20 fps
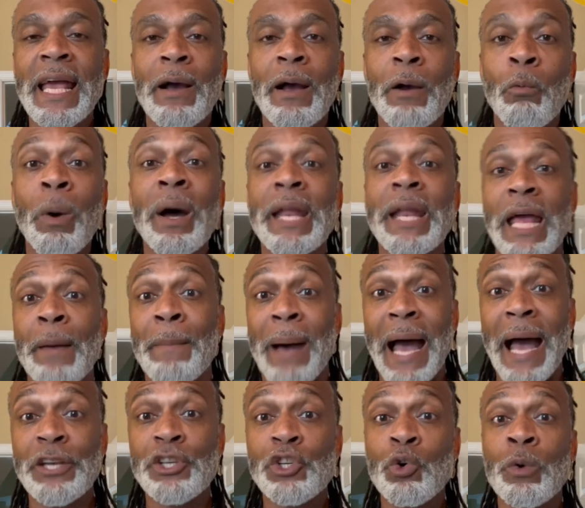What am
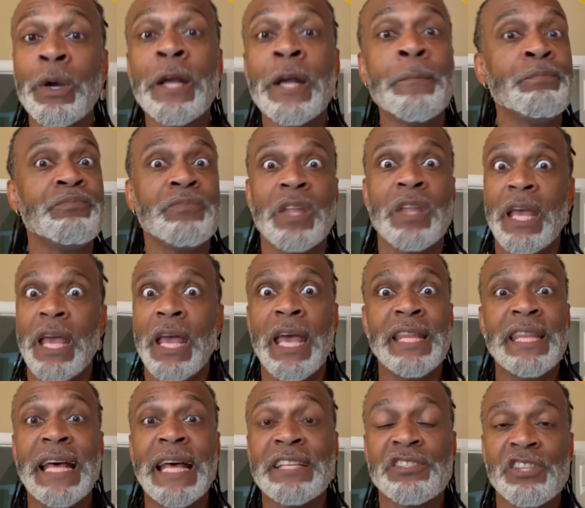I doing
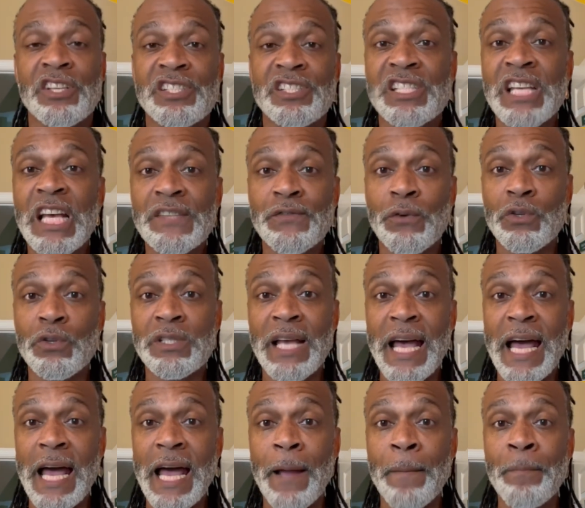in that successful
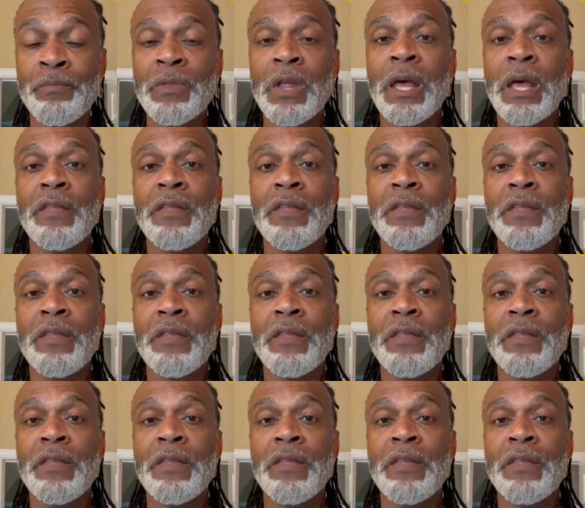time